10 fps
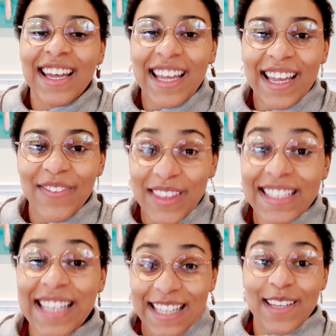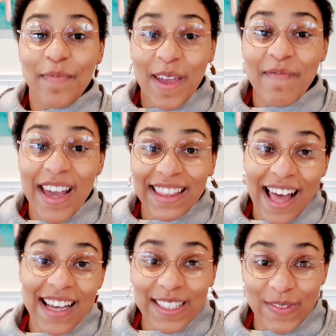if this ends up being my
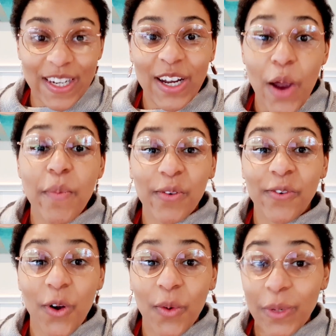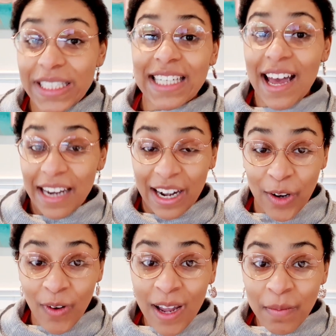last video before we start
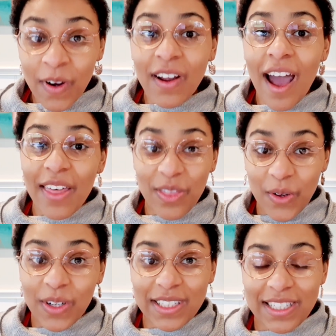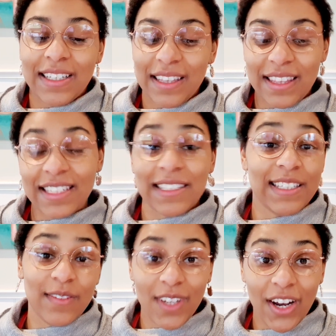Nanowrimo, I thought this is
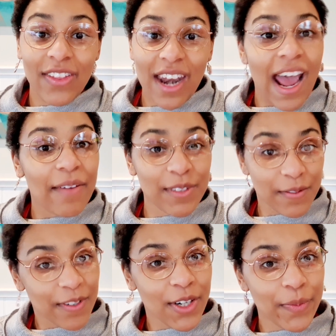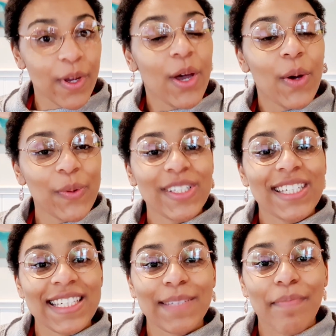the video that I have to film, which
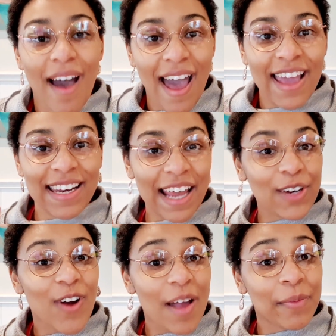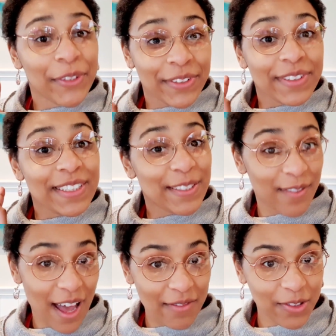is my Nanowrimo
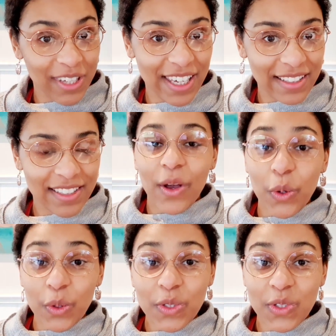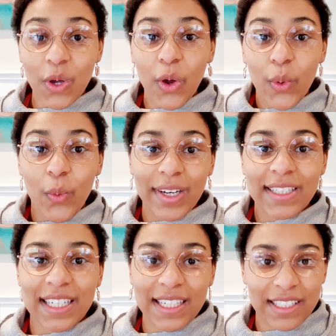survival kit. Also wanted
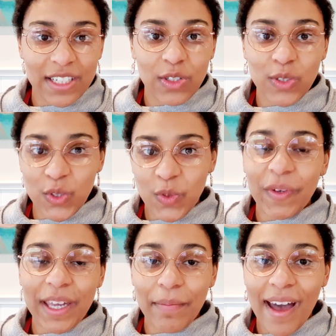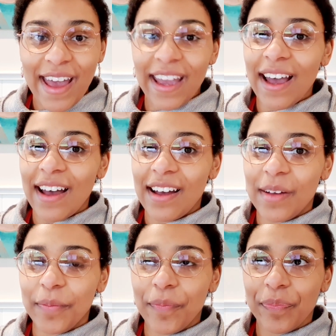to continue doing my
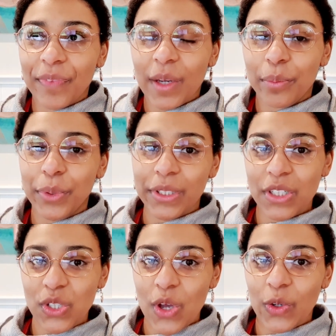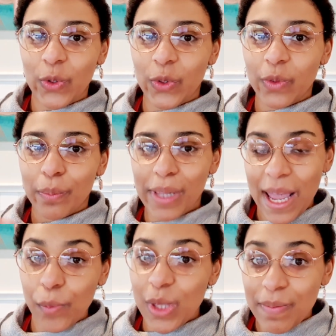bullet journal
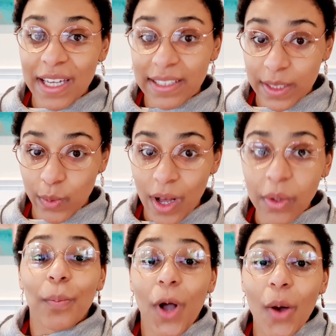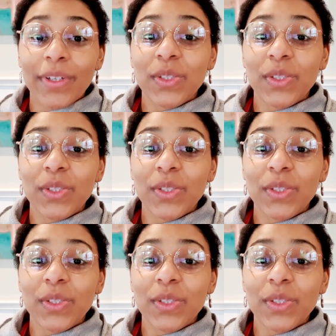plan with me's as well. Going to